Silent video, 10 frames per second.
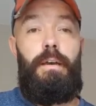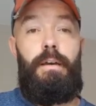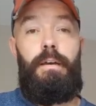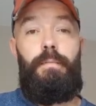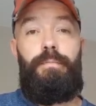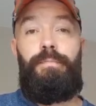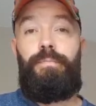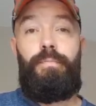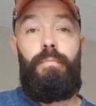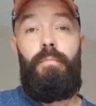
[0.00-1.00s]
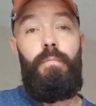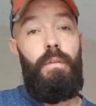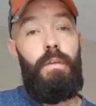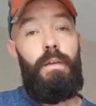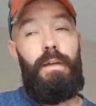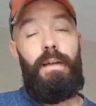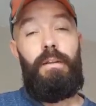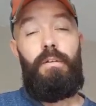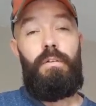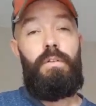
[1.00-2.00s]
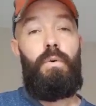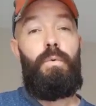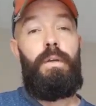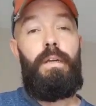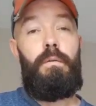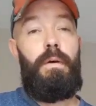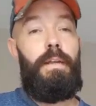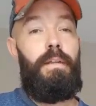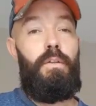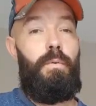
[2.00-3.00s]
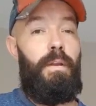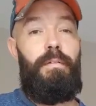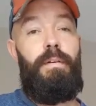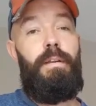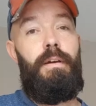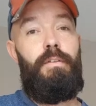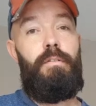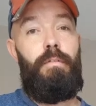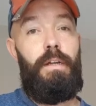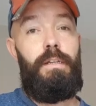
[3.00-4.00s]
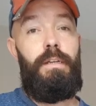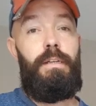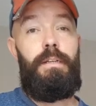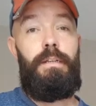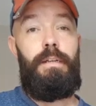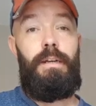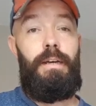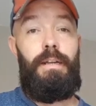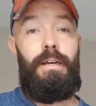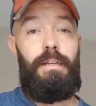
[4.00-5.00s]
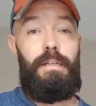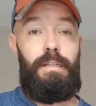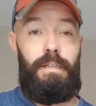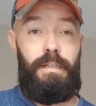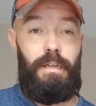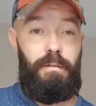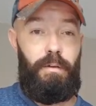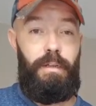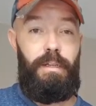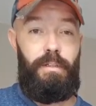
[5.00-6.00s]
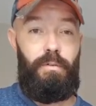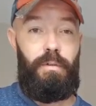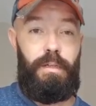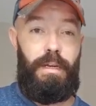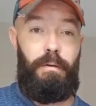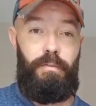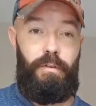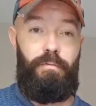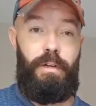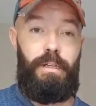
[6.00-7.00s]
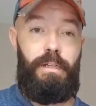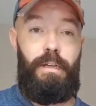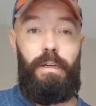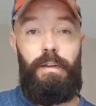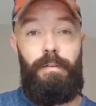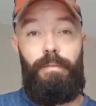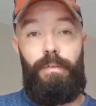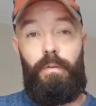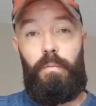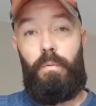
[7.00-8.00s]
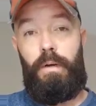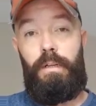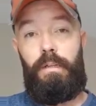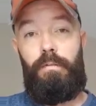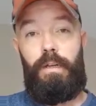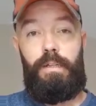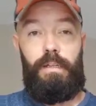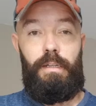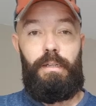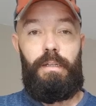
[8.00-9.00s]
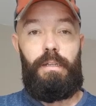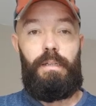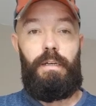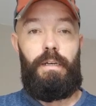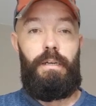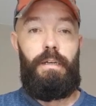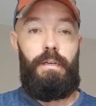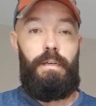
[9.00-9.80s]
Um, I had a good two weeks where I didn't do anything. I just rested, uh, and that's that's what you need to to start with. Just rest it. But while it's resting, it's in a sling.